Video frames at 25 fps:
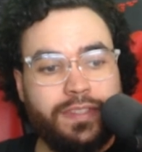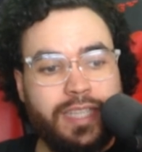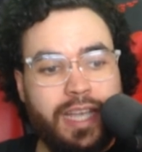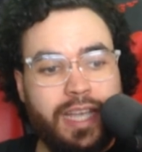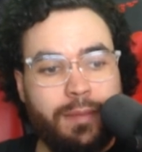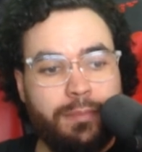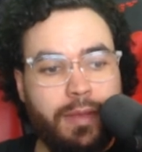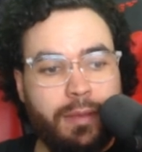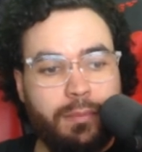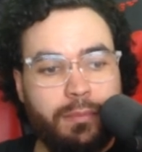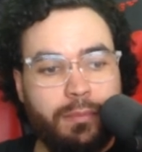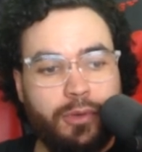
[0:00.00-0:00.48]

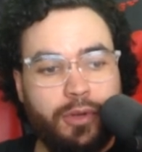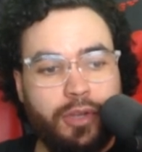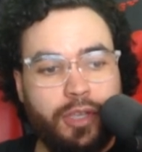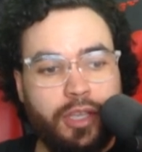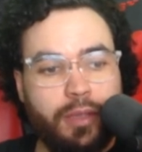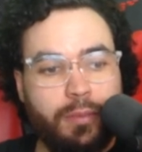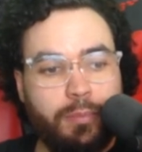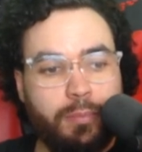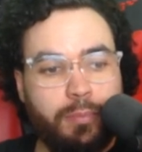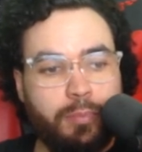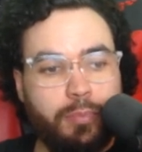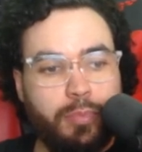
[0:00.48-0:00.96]
Zep
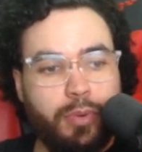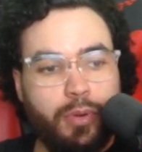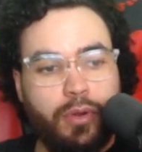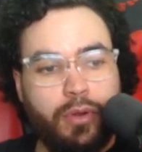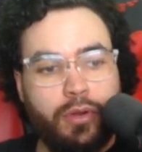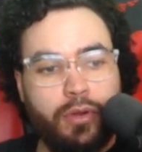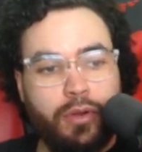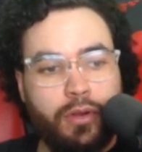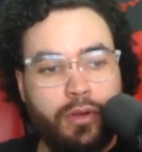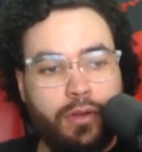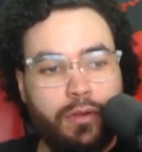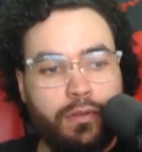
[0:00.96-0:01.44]
memory.
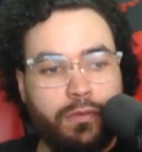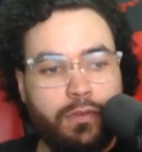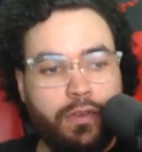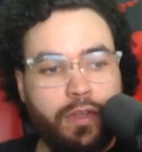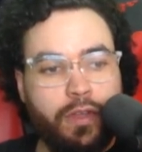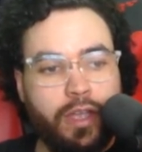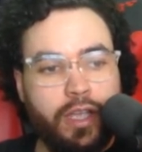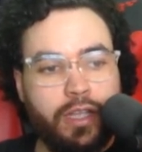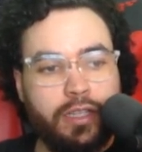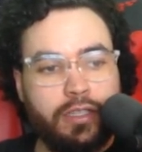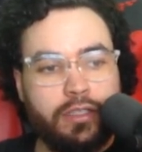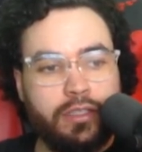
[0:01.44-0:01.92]

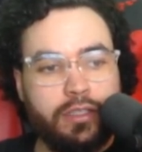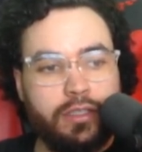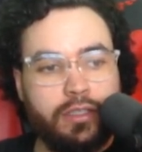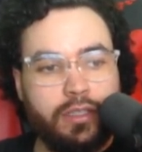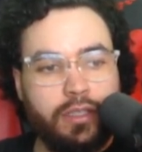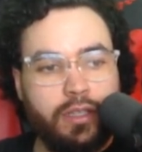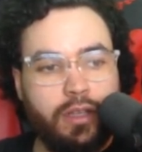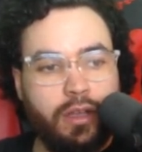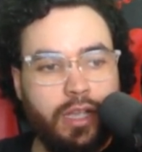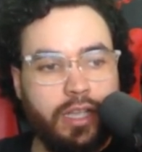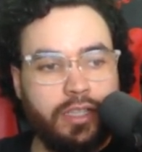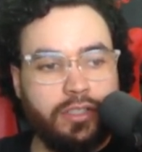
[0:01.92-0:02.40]
Perfect.
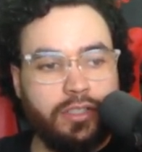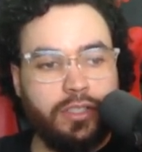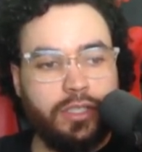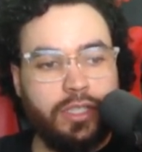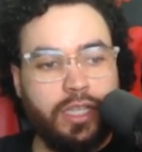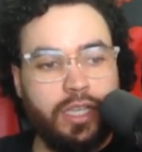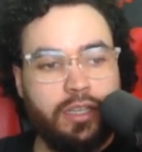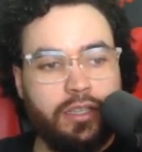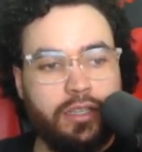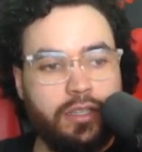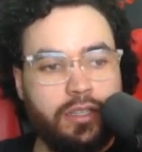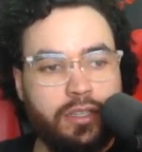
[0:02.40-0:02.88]
Okay, so
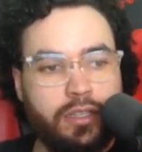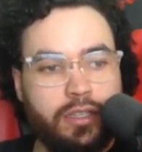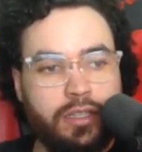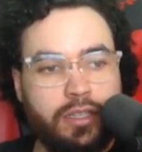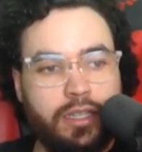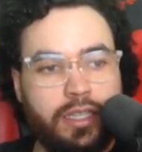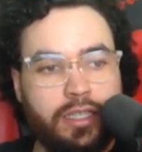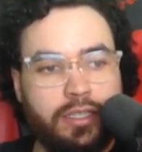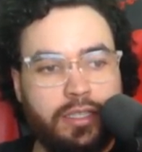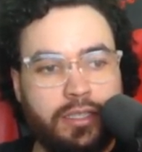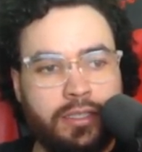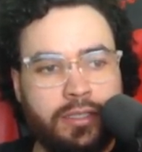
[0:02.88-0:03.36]

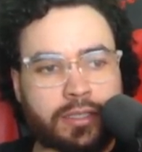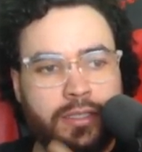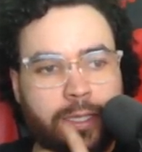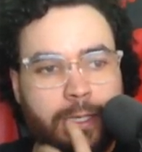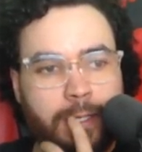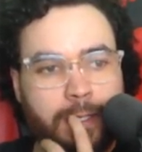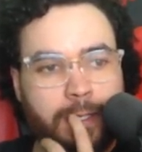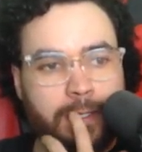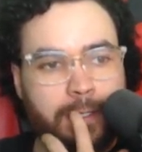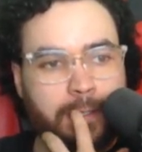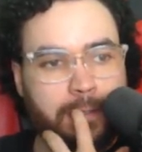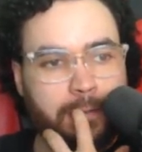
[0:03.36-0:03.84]
this is
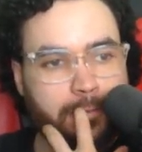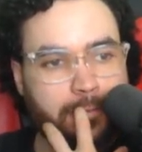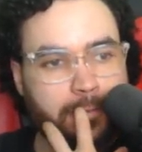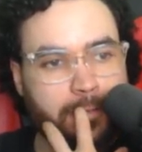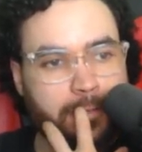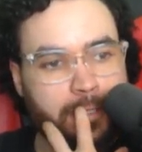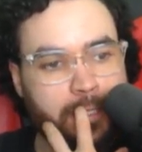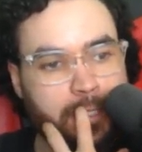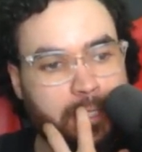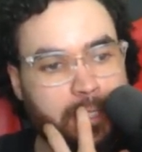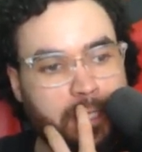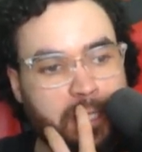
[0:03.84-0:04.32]
like
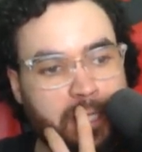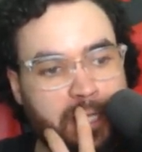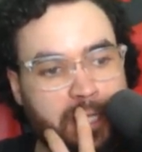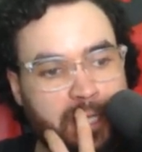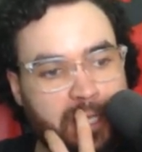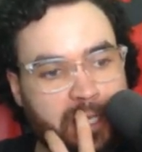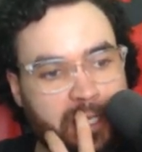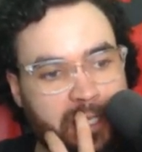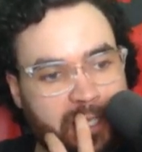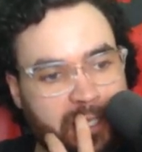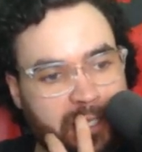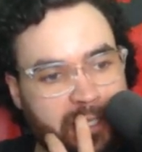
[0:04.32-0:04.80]
really
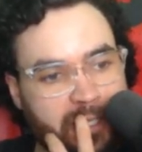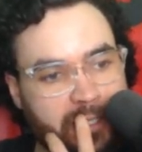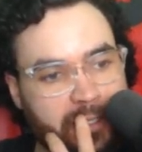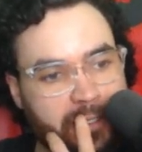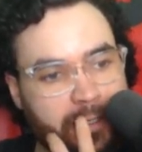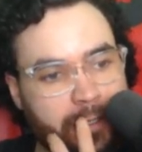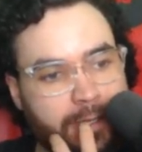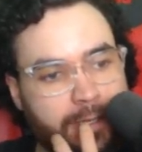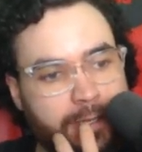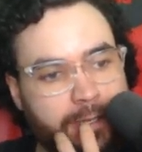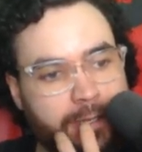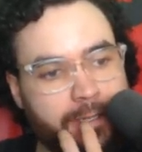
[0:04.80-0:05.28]
a
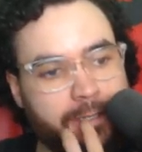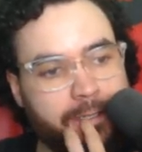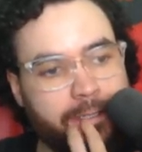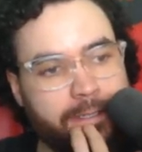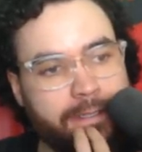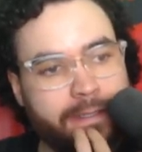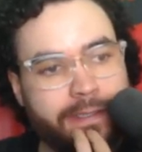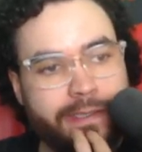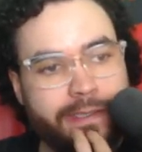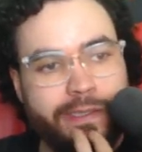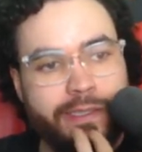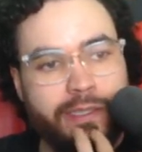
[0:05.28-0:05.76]
good
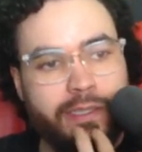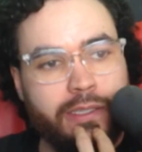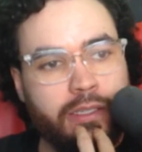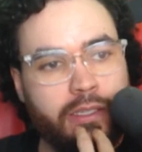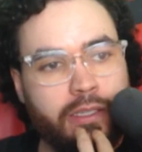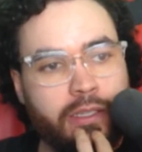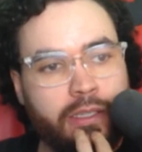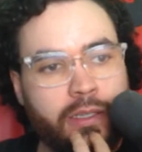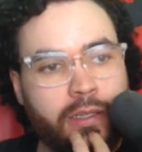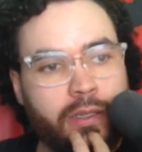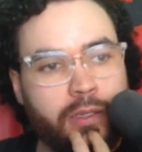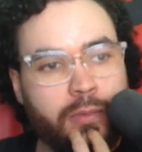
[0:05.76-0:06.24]

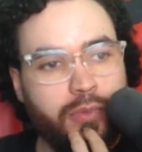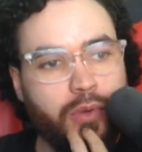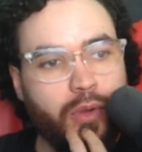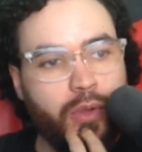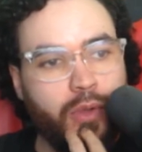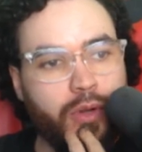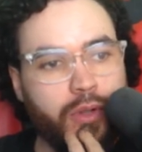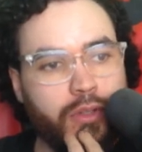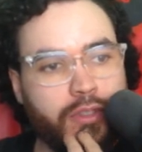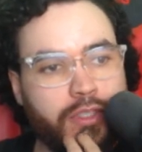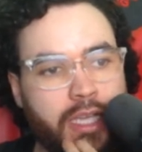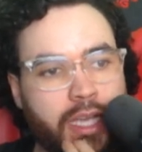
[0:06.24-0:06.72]

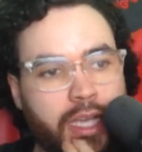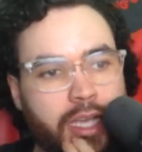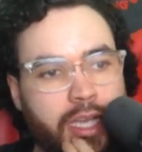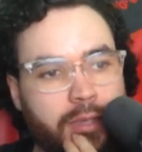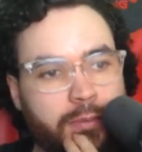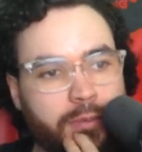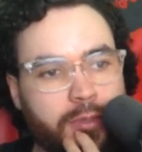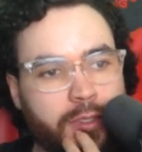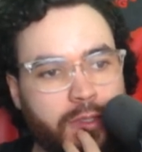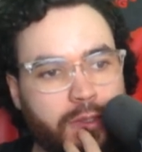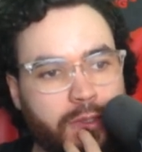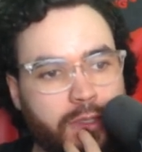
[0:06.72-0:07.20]

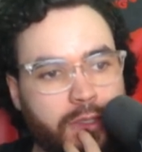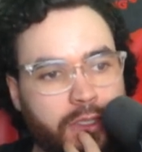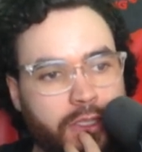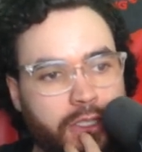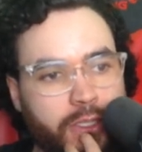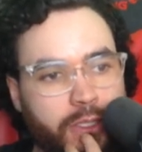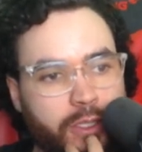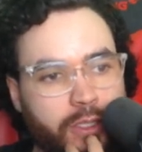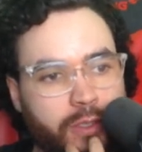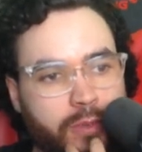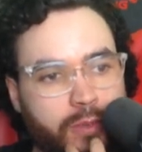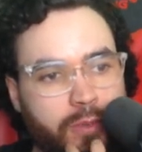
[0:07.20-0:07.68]
prototype. So
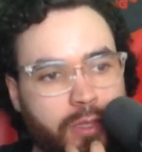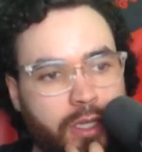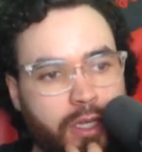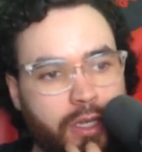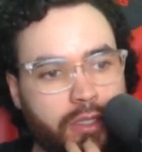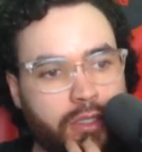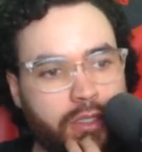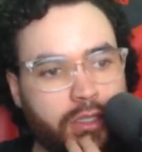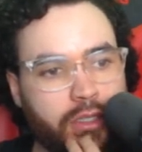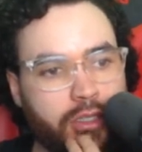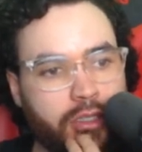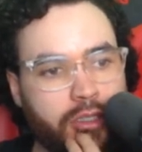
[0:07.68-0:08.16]
conditional
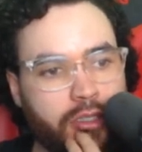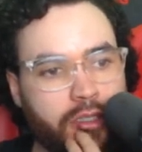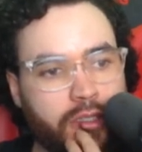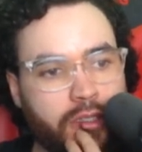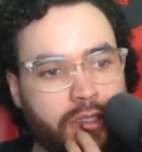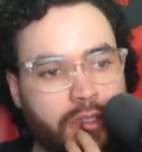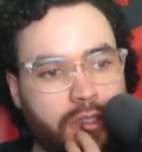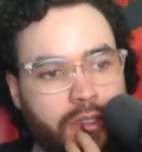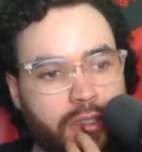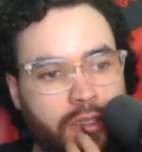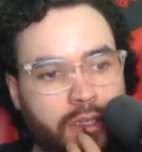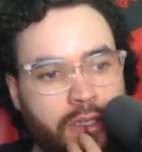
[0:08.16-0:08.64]

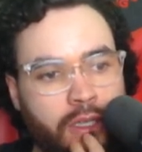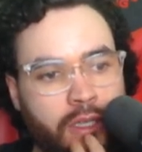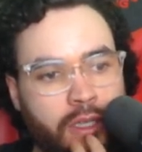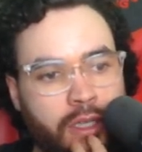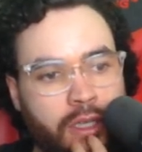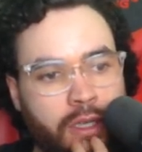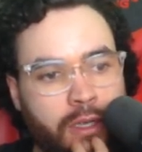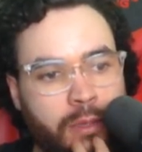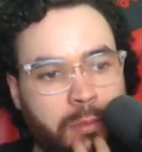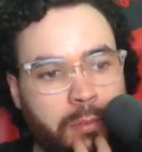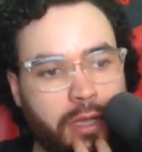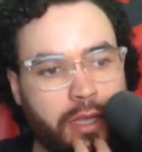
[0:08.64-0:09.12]
router,
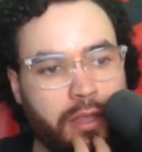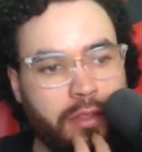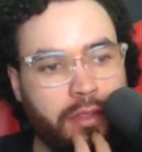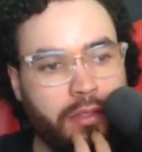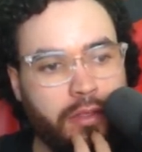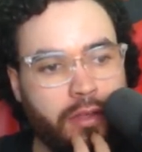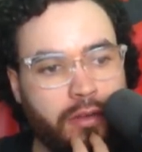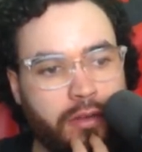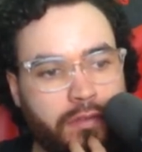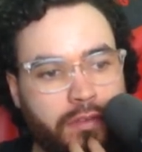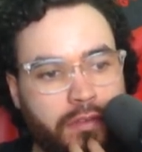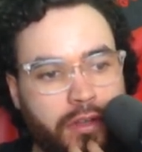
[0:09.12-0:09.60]

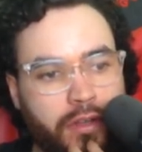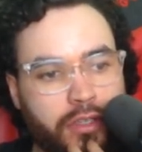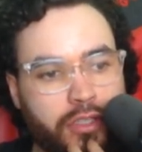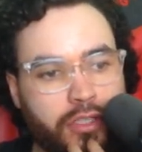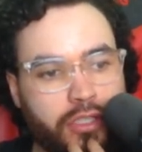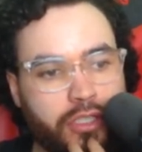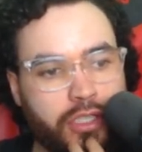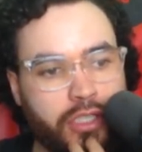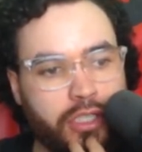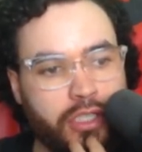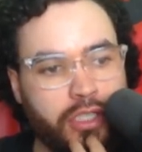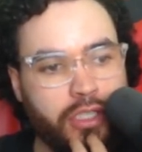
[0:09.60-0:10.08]
Python
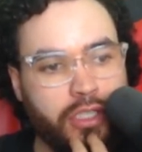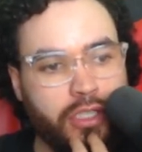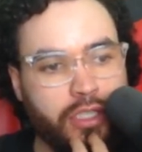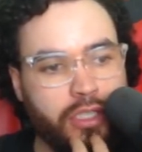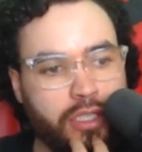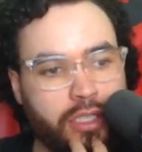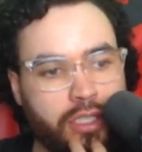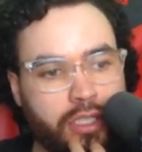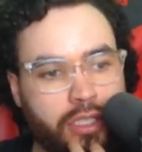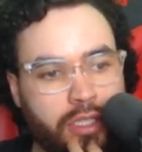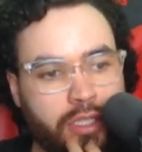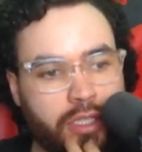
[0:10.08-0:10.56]

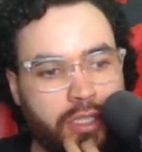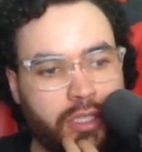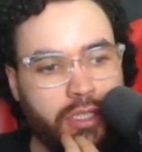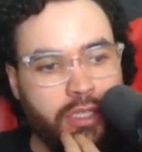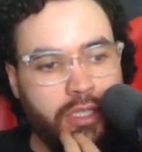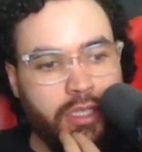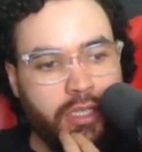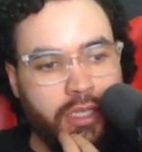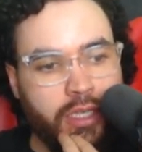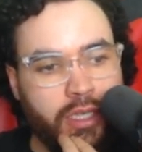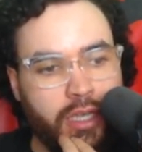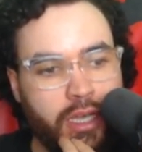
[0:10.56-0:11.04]
function,
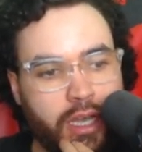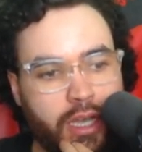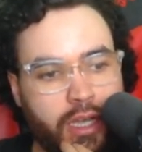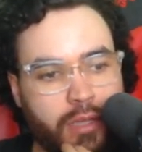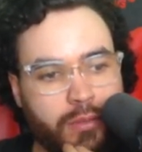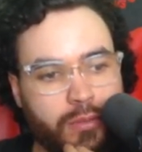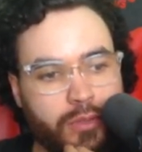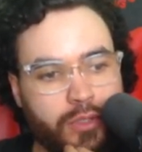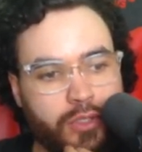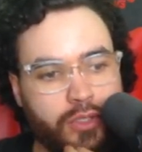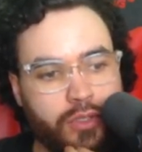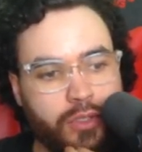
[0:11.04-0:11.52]

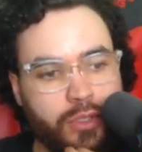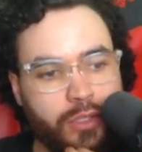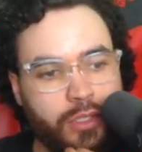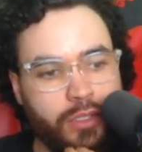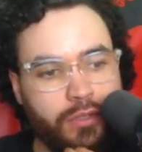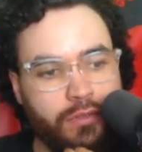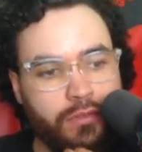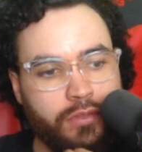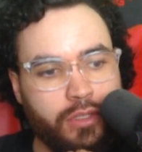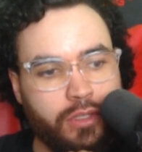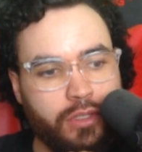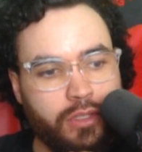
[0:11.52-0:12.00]

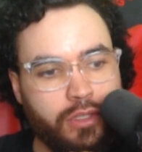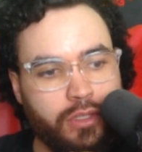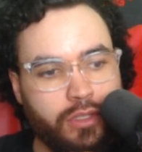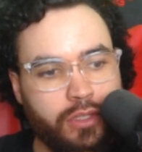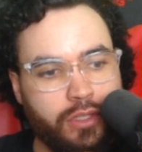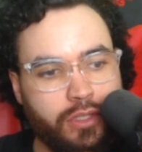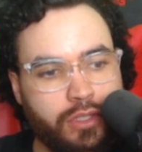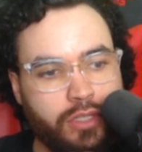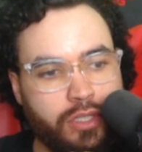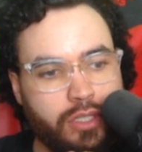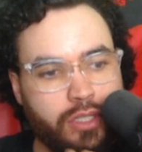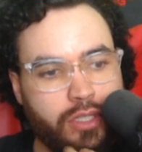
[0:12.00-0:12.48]

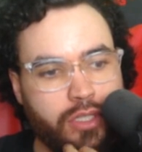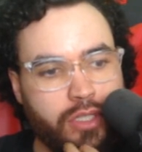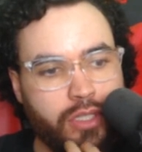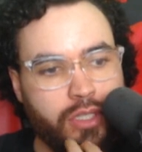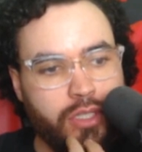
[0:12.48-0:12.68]
retrievers,